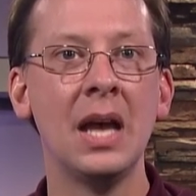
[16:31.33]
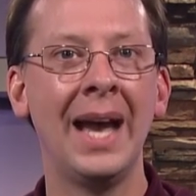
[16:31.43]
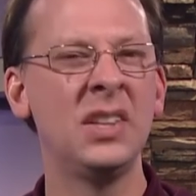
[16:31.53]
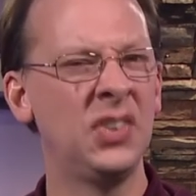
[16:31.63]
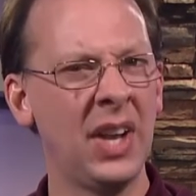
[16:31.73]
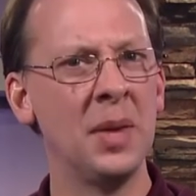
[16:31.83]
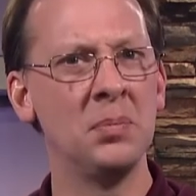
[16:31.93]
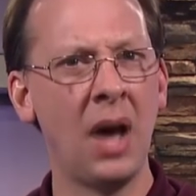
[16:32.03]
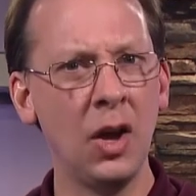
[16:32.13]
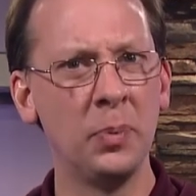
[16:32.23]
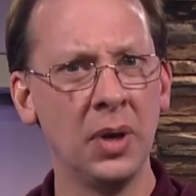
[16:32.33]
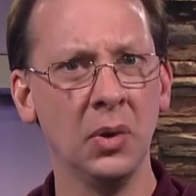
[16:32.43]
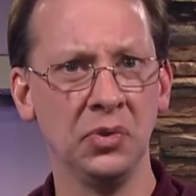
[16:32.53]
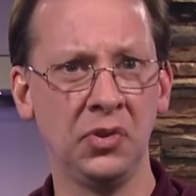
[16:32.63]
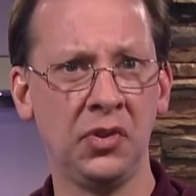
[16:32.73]
I had to set up
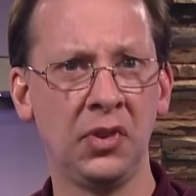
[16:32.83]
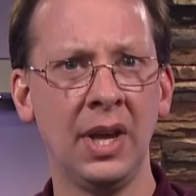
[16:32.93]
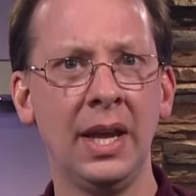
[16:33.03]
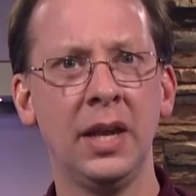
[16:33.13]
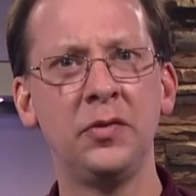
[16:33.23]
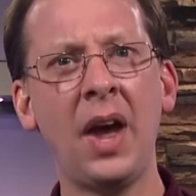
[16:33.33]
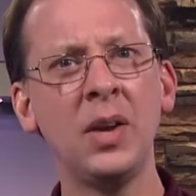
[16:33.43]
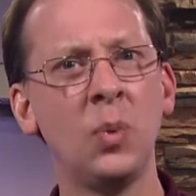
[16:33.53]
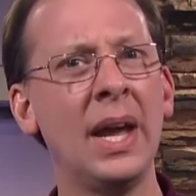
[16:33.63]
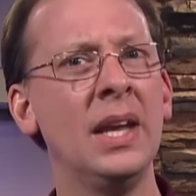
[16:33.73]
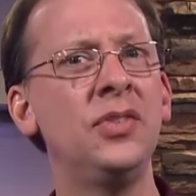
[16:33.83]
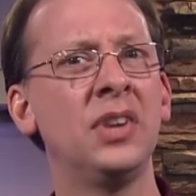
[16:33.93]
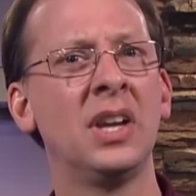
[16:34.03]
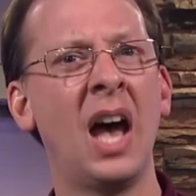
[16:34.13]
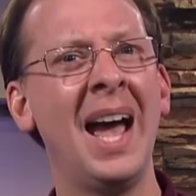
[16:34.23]
mileposts and find ways to
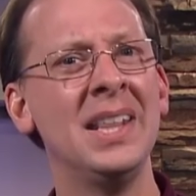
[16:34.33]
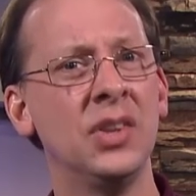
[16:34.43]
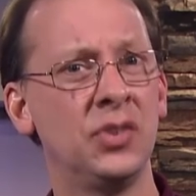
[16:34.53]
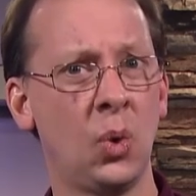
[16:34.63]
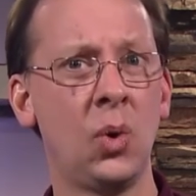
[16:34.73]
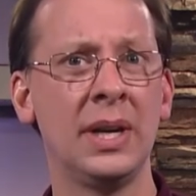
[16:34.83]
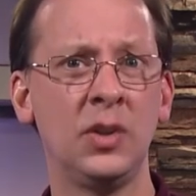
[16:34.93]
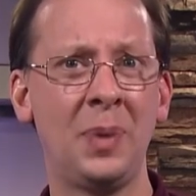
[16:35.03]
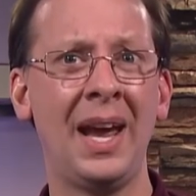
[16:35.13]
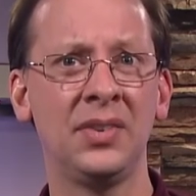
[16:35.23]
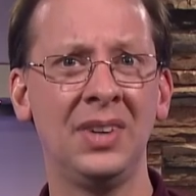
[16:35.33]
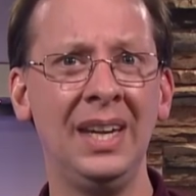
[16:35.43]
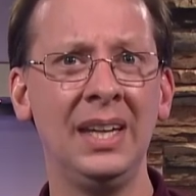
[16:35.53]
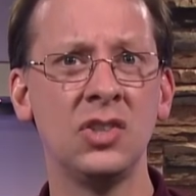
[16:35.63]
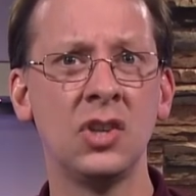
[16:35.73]
guide the stories past
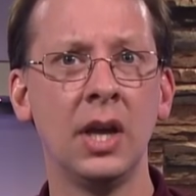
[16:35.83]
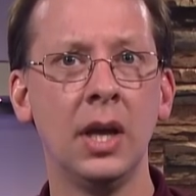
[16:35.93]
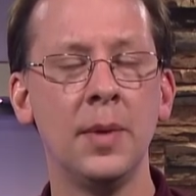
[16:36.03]
each,